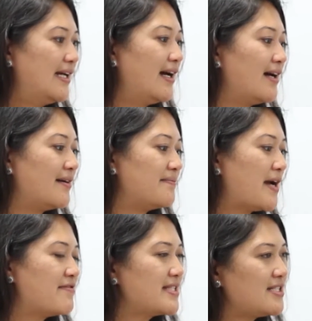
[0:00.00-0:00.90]

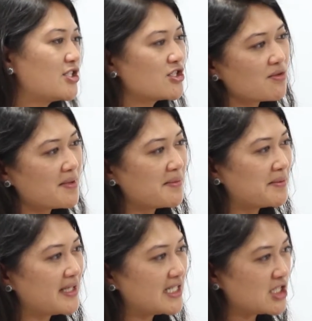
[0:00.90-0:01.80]
I've seen just so many
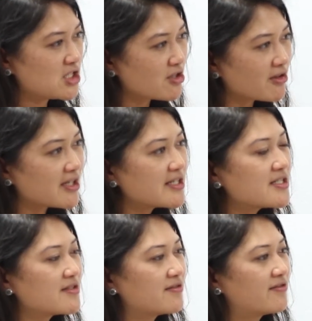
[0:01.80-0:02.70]
people get
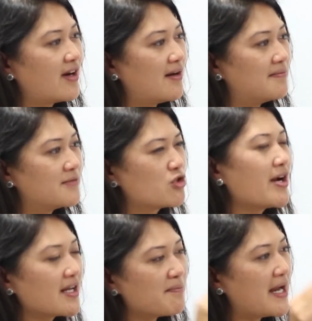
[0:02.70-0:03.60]
discouraged from
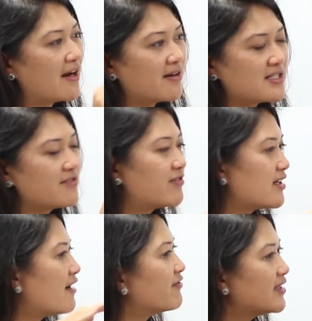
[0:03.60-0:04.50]
trying to compare
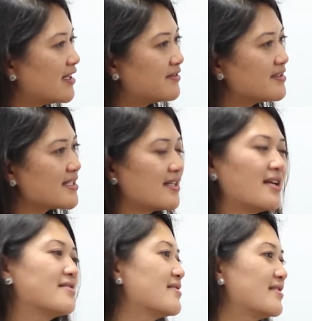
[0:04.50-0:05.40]
different comfort levels, and
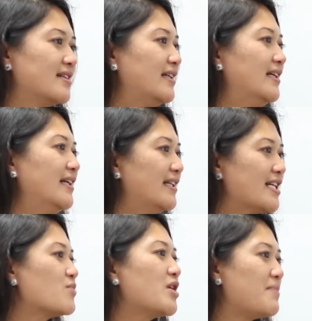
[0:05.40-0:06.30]
that's
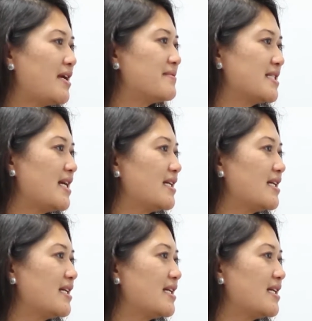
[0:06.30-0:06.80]
where you make mistakes.